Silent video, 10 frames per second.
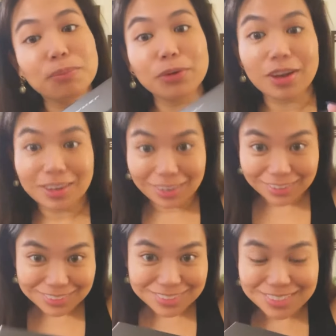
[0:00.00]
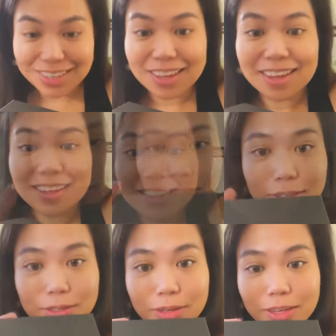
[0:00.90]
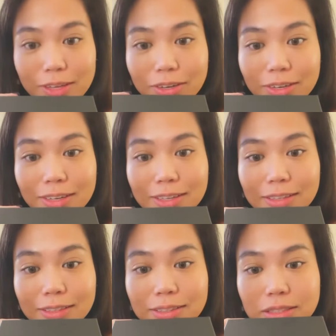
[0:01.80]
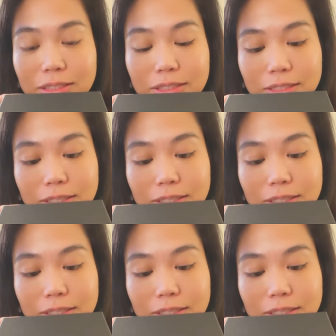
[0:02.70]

product. So here it is.